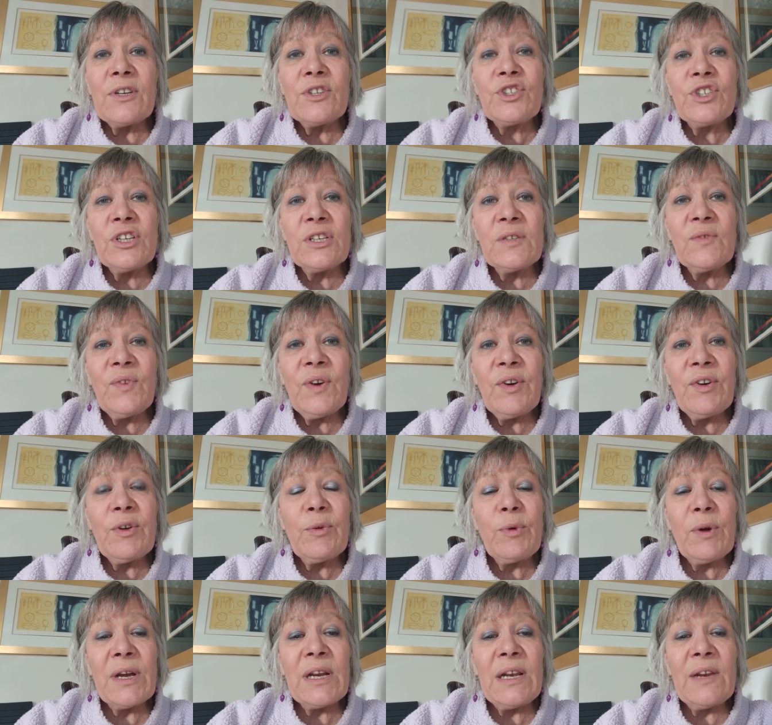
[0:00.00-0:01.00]
Just very
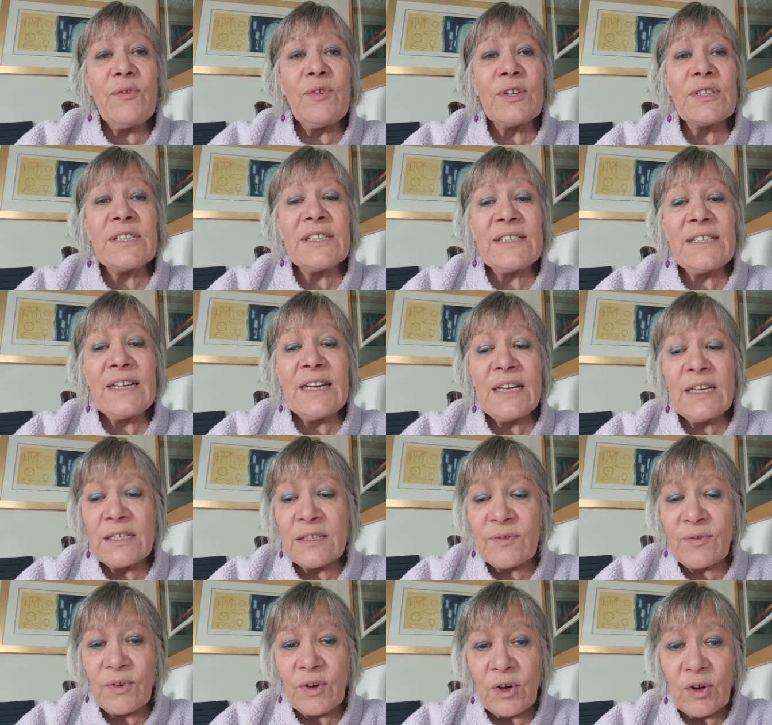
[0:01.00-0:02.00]
quickly for
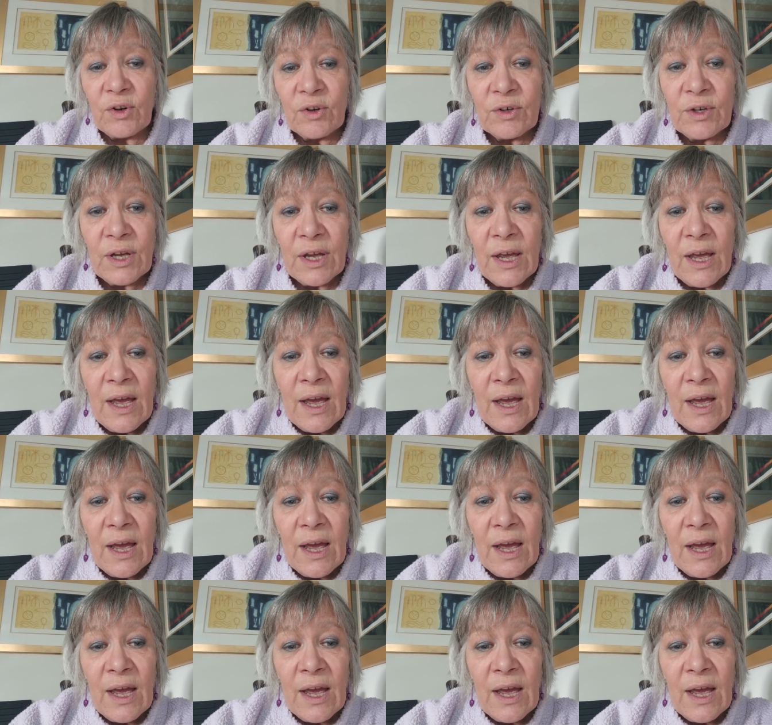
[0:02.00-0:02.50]
today's vlog,